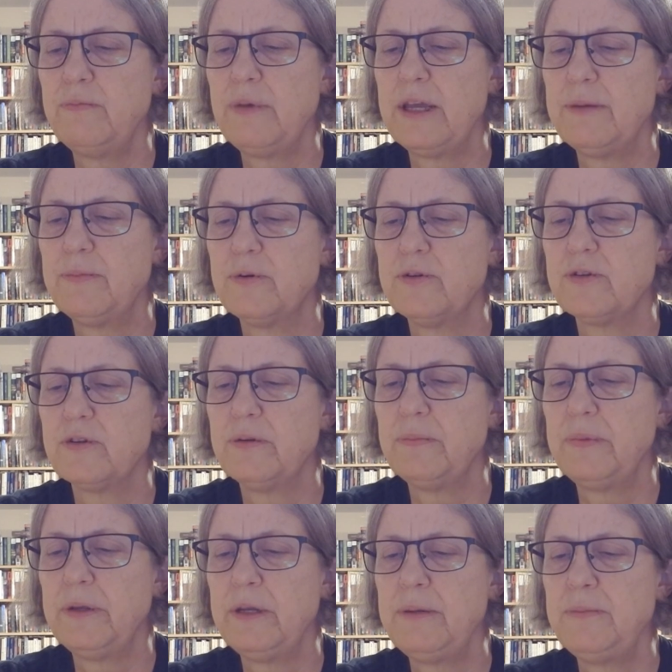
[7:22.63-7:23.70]
Papers on
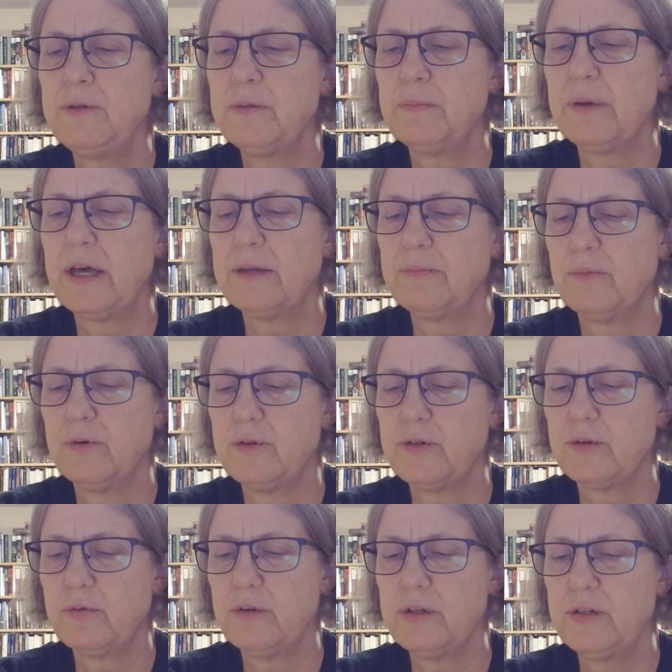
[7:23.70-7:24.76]
Pepys, Patmore's
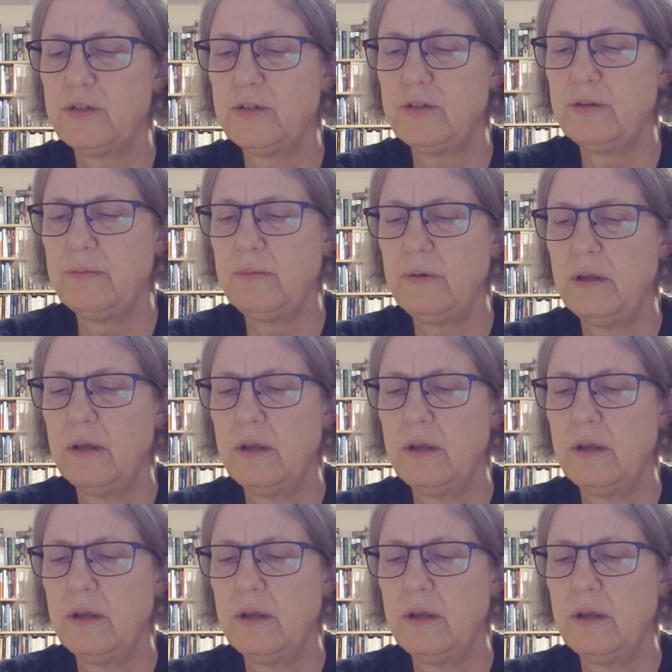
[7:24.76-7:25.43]
Criticism.